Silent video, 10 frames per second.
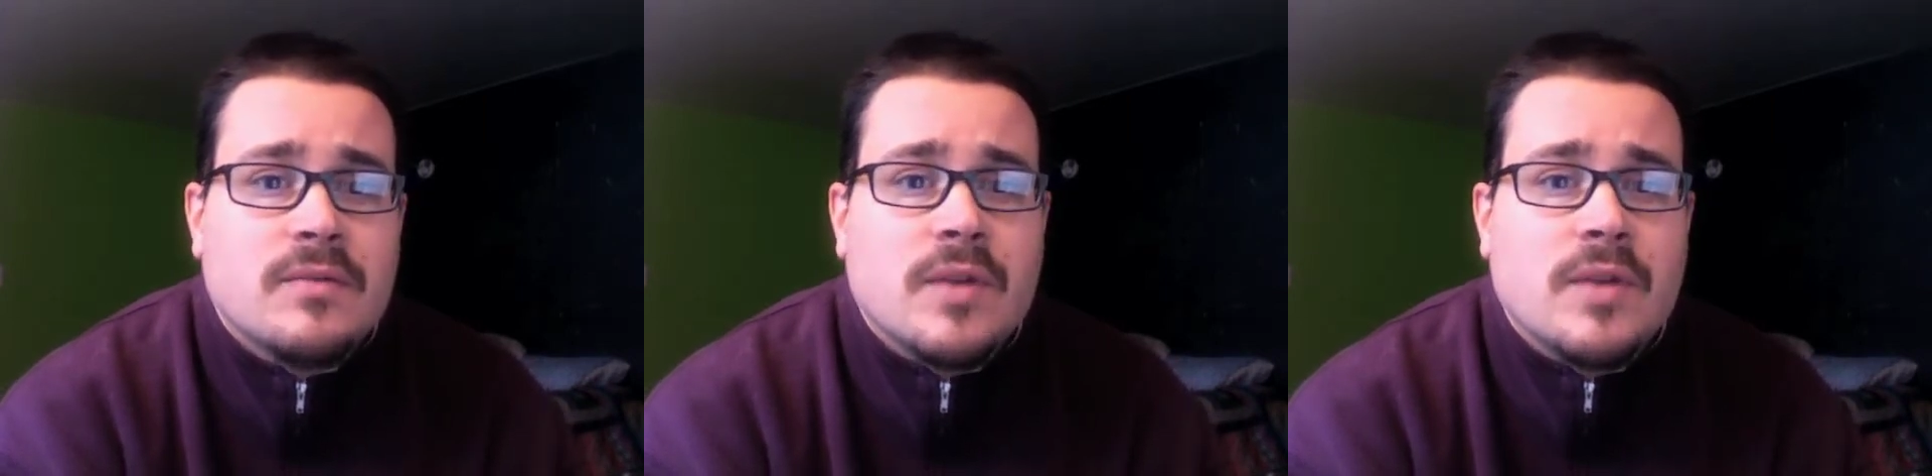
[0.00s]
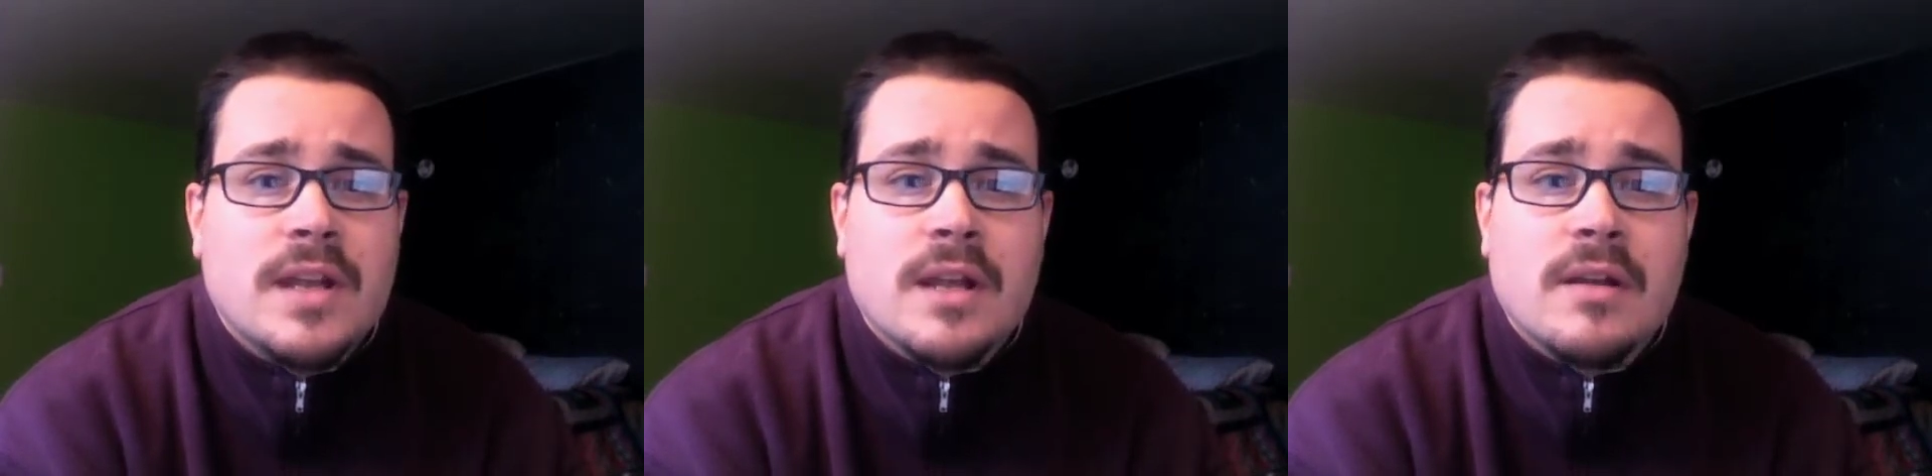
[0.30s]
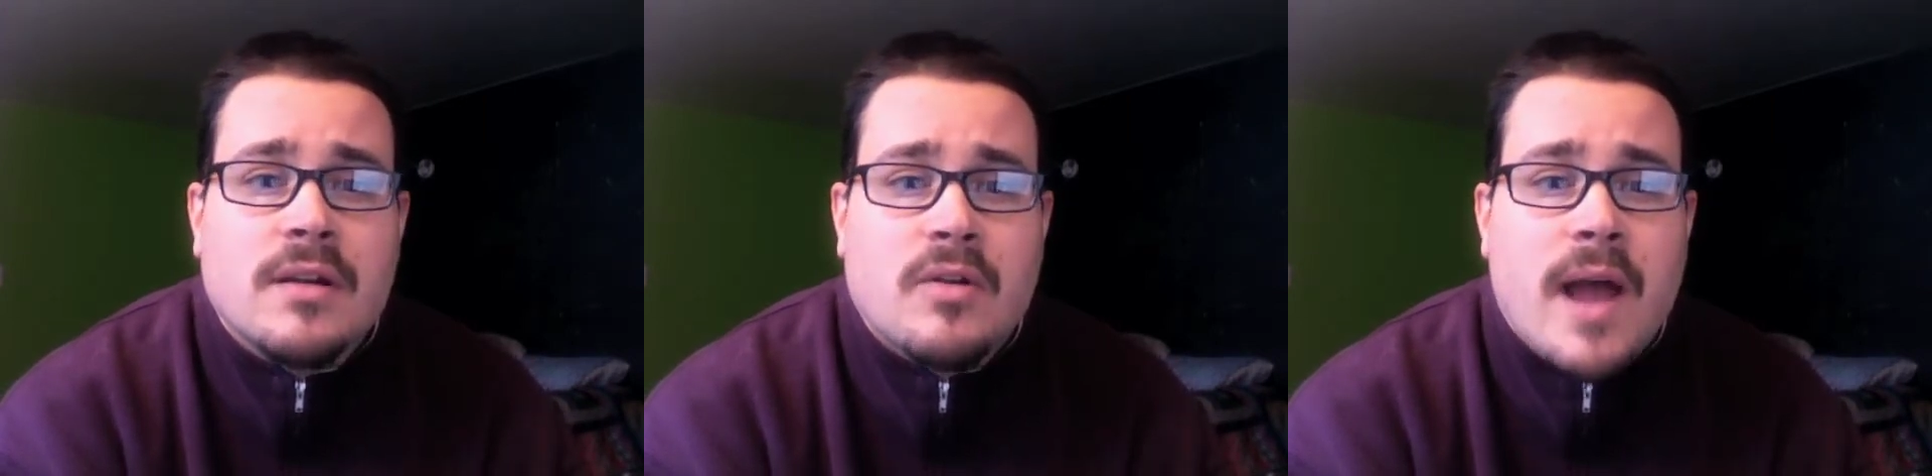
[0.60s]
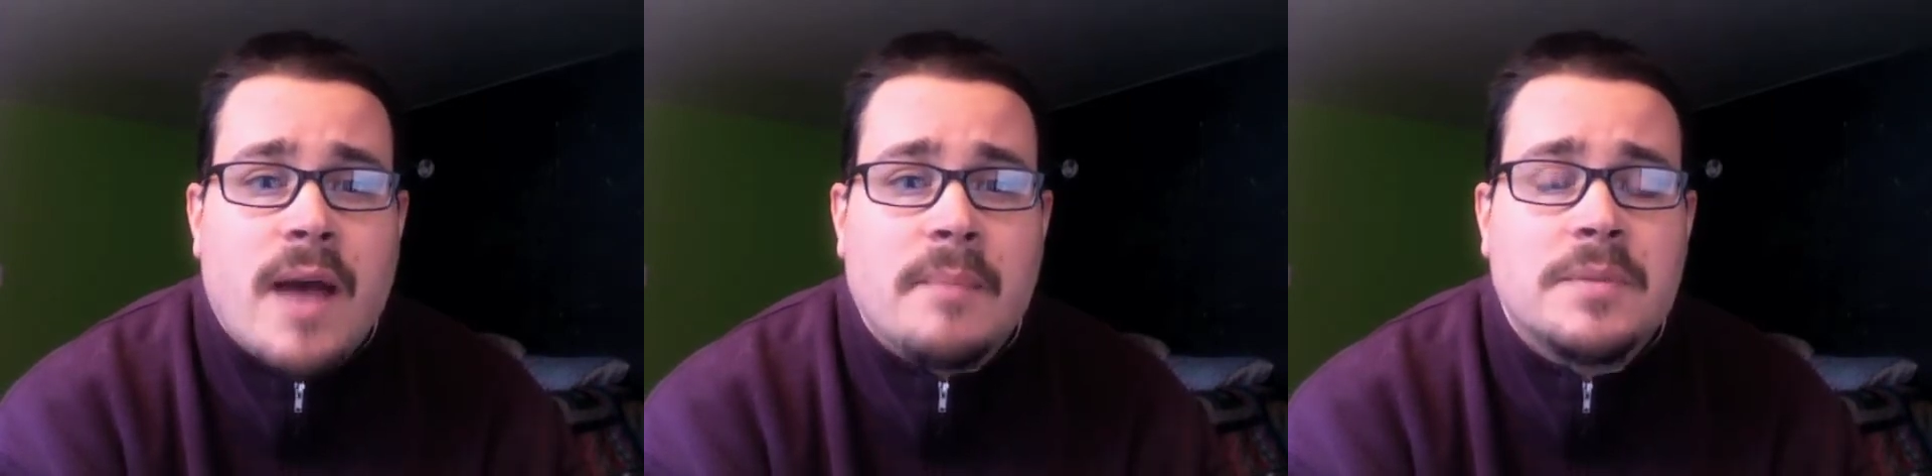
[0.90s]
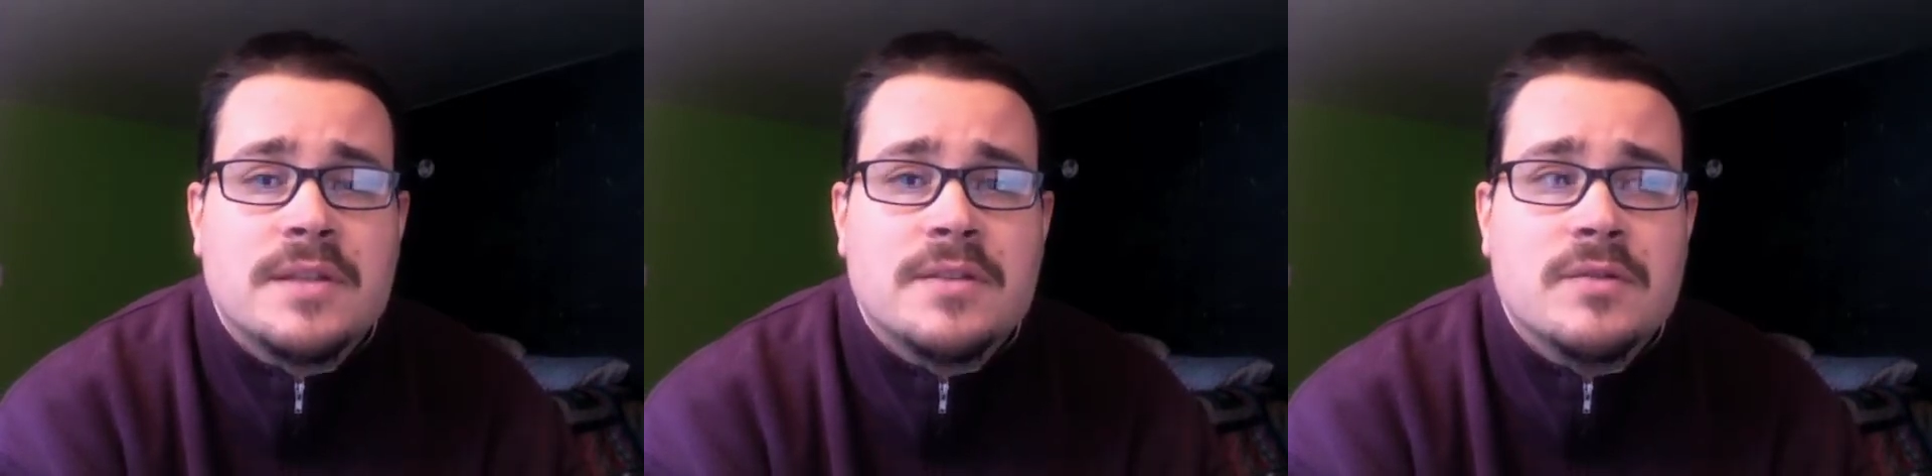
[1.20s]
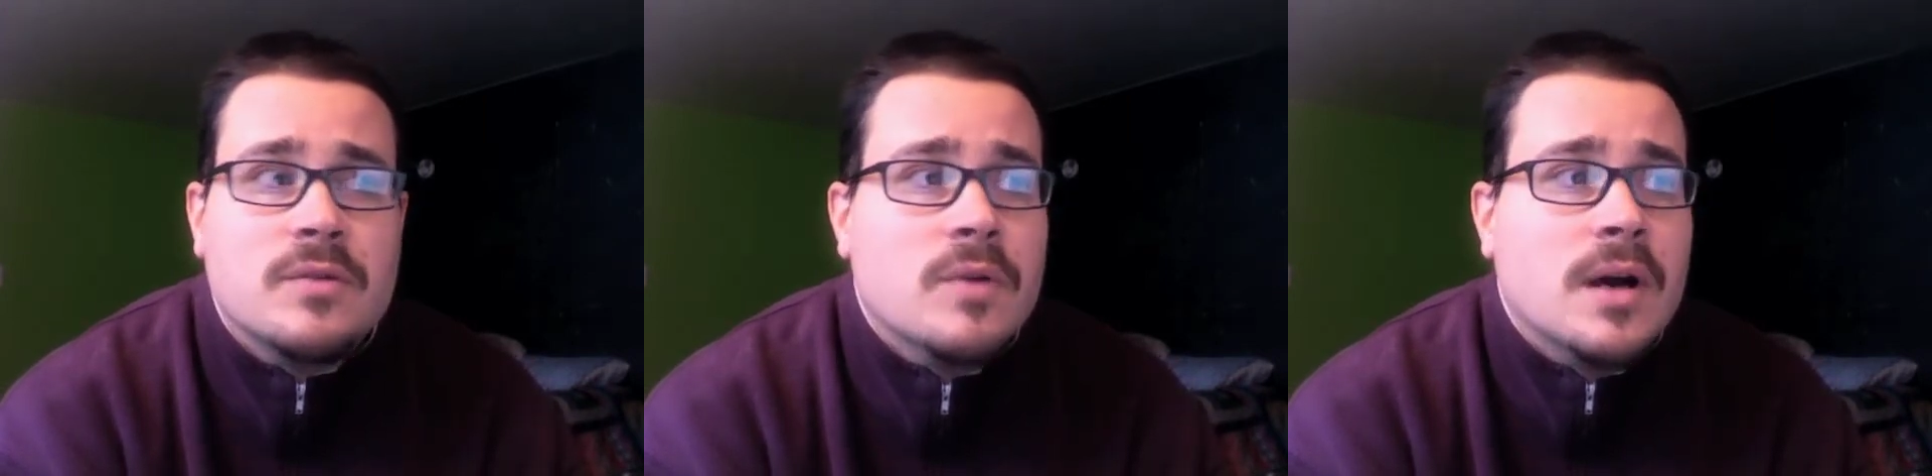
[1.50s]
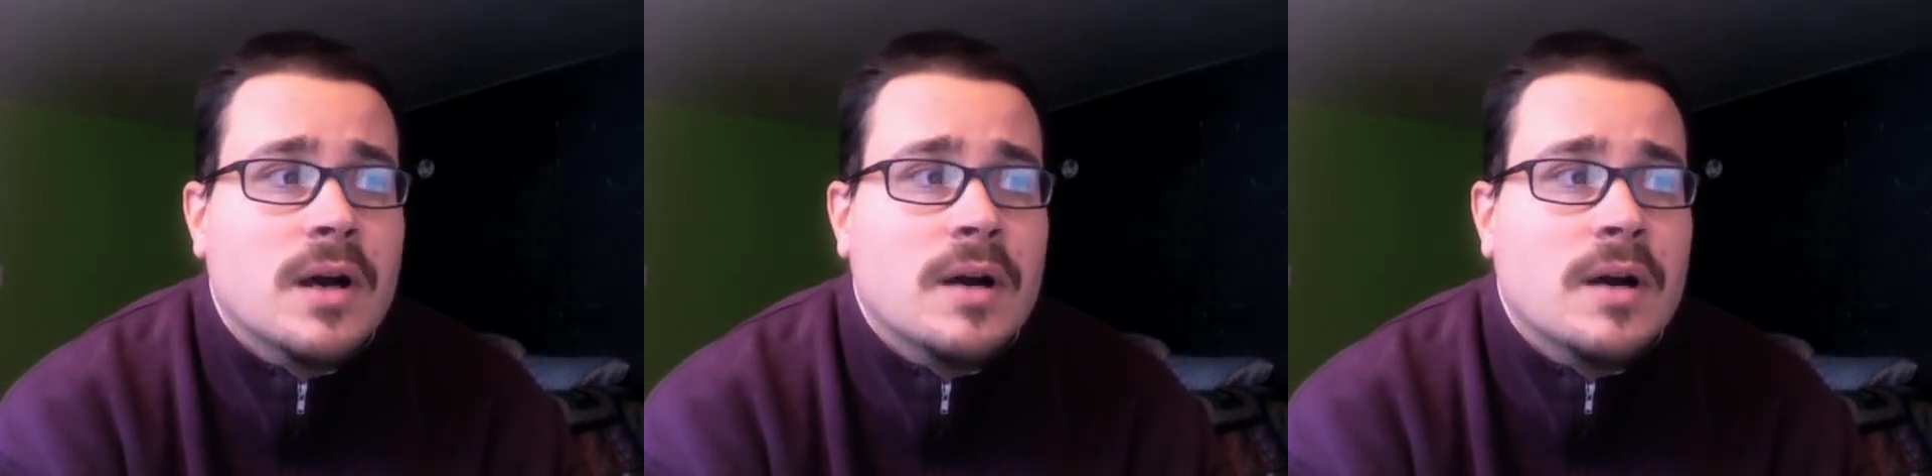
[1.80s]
reading crap to